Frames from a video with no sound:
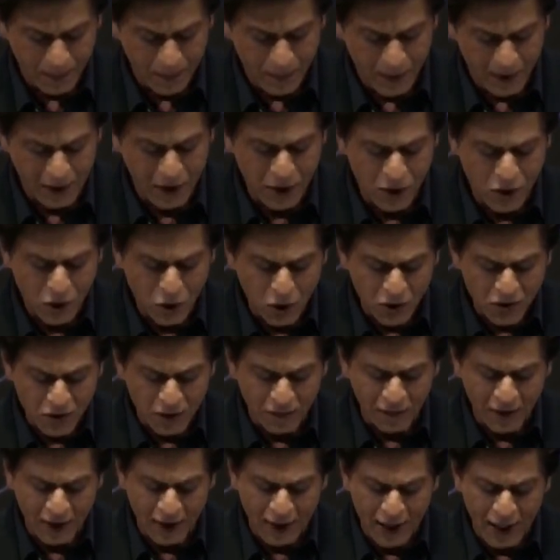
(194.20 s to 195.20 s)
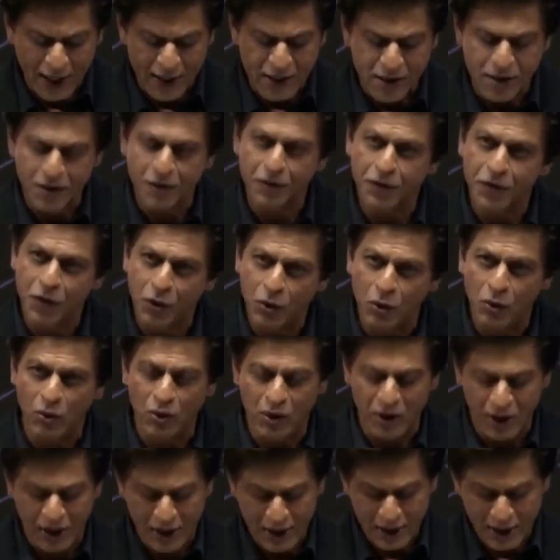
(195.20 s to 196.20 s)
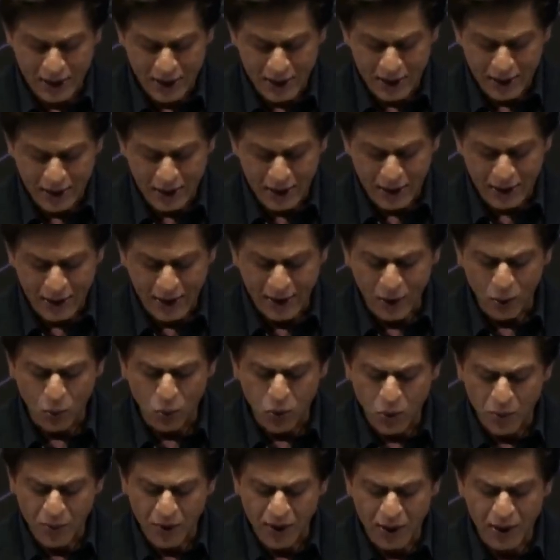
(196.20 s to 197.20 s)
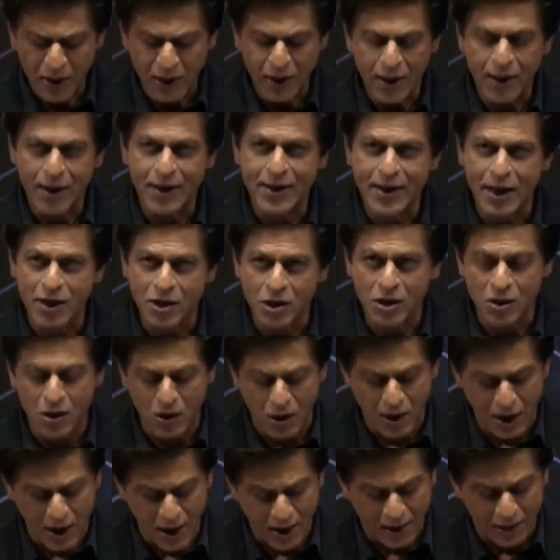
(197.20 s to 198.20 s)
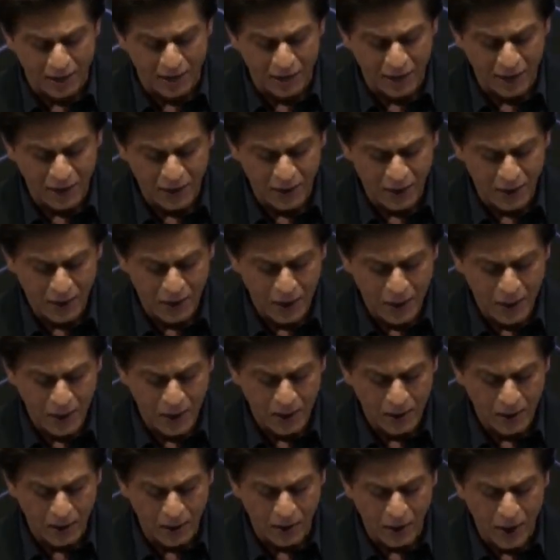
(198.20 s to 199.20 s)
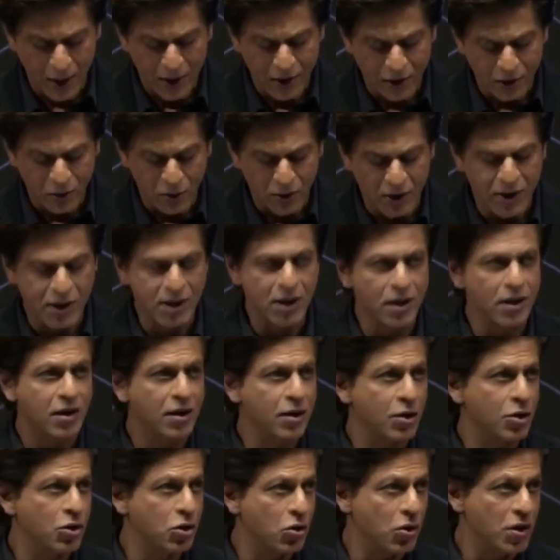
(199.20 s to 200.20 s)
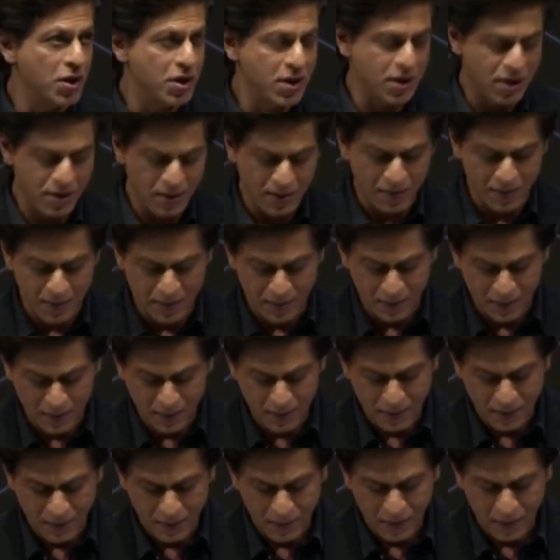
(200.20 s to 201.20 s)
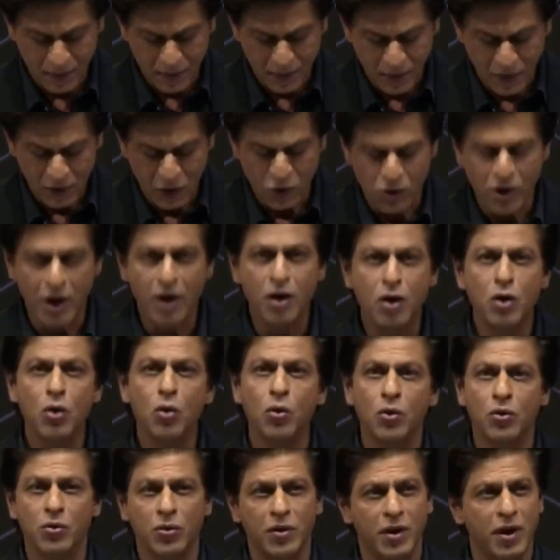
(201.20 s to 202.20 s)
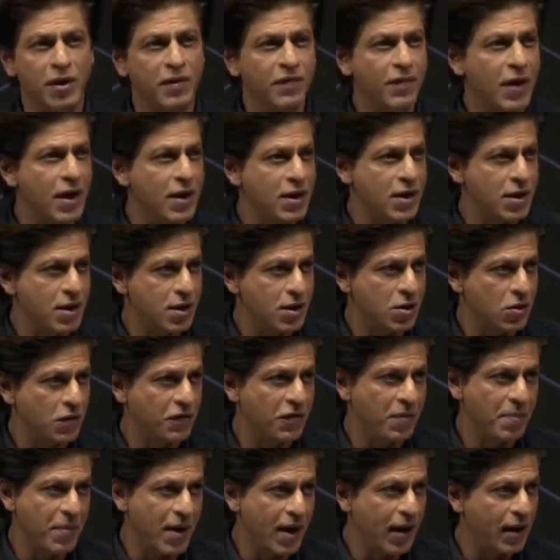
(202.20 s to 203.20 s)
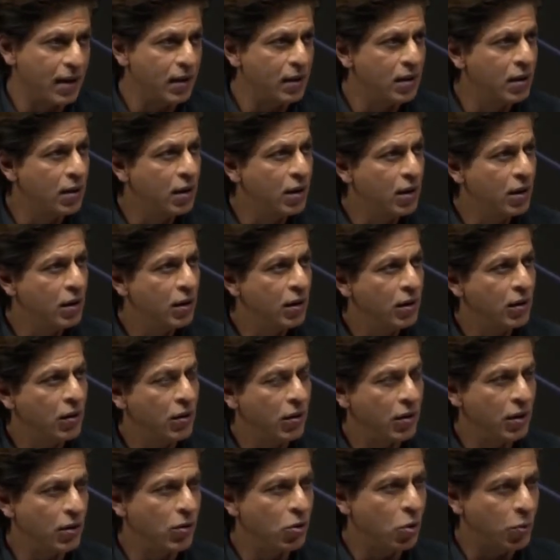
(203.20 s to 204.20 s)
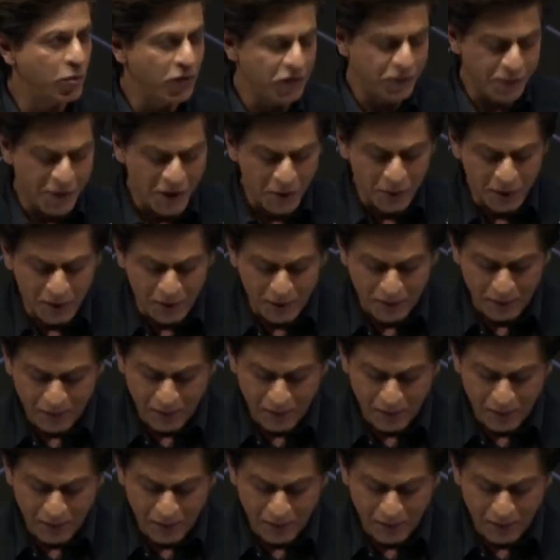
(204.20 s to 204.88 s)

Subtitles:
At the source of it lies the view that a woman does not have the right to assert her choice, to say no to the advances of a man or a group of people.